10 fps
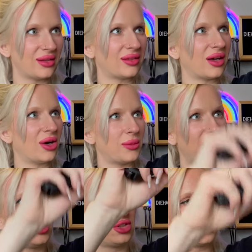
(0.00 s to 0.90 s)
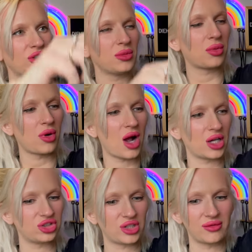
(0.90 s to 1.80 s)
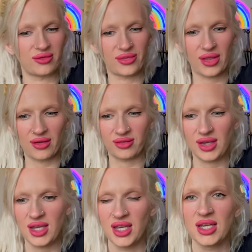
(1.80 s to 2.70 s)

So make sure they're brushed and fluffy.